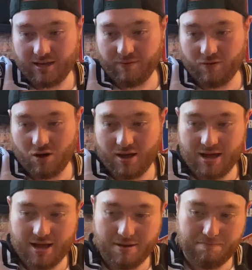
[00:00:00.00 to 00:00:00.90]
yeah, we've got
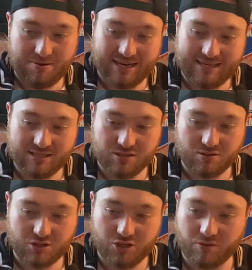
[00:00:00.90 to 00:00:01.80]

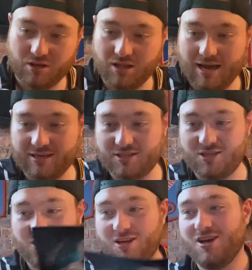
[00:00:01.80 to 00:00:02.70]
pins to
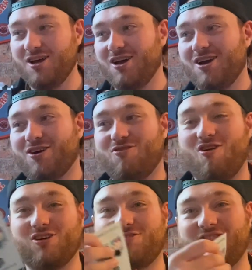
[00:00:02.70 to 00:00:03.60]
collect.
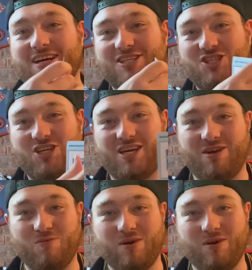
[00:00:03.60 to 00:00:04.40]
Crossface chicken